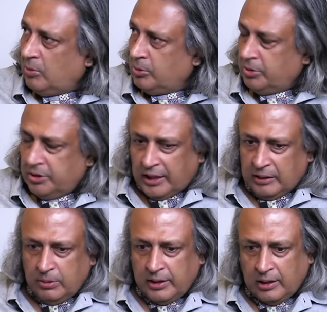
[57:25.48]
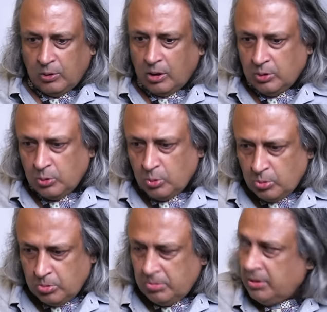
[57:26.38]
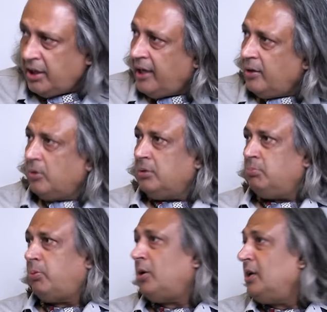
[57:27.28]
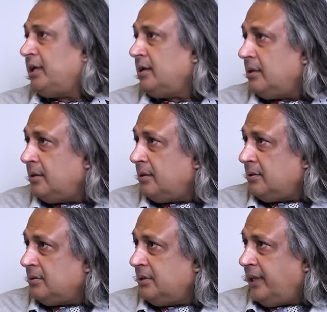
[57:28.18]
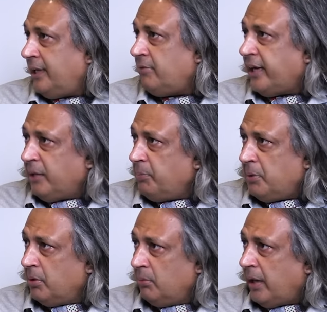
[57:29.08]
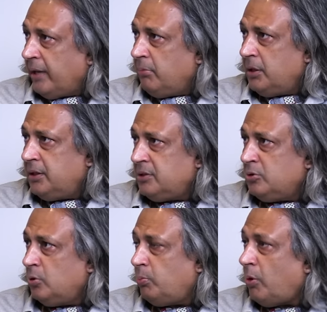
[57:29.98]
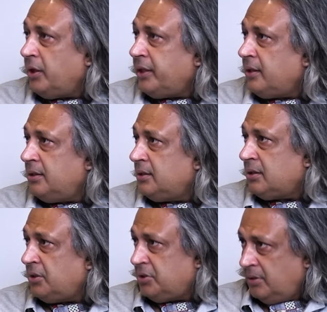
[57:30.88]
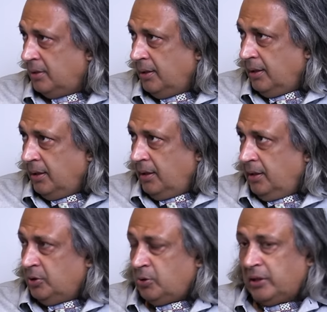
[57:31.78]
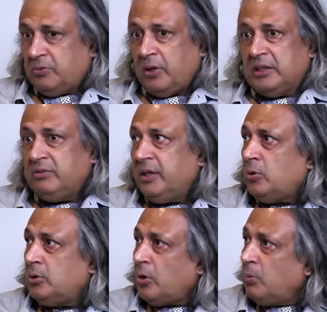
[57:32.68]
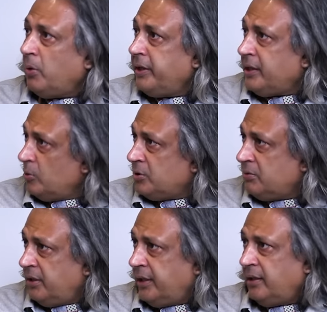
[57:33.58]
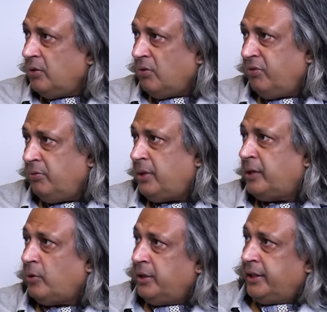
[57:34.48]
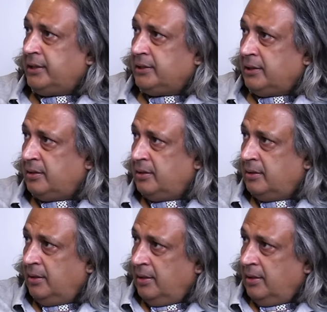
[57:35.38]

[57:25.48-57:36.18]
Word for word: although the Taliban are not too keen on a political, they're inviting people back, but there is no political discussion. Okay. So as far as we could talk about inclusivity of minorities and other